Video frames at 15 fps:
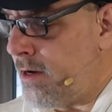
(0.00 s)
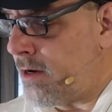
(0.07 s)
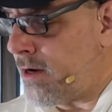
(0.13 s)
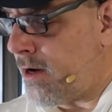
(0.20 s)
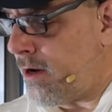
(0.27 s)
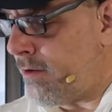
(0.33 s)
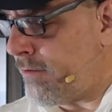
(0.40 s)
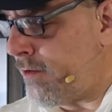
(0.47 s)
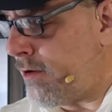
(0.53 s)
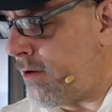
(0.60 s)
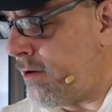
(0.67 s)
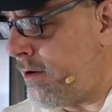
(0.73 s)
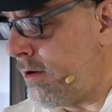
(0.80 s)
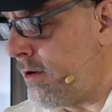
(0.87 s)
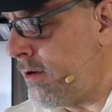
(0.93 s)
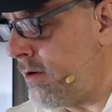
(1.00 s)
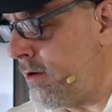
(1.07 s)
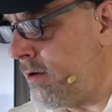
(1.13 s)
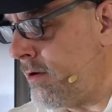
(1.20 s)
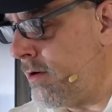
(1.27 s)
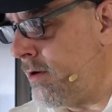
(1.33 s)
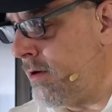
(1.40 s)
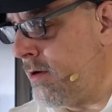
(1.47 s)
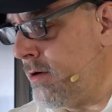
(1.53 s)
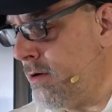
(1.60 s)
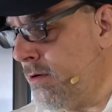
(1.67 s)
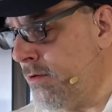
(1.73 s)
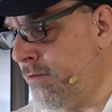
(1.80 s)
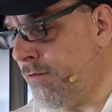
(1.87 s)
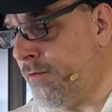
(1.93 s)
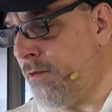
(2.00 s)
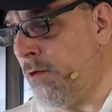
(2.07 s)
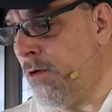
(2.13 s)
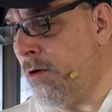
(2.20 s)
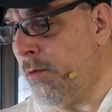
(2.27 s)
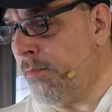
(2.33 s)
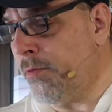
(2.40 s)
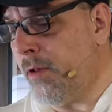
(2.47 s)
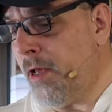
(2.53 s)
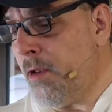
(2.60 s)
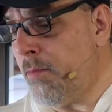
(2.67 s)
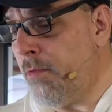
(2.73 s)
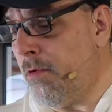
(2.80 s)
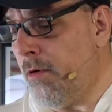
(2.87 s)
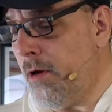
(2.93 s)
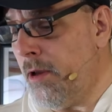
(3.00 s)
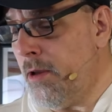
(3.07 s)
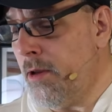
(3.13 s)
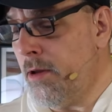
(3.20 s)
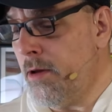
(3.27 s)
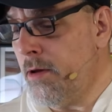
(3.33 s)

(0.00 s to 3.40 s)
a cover for Playboy.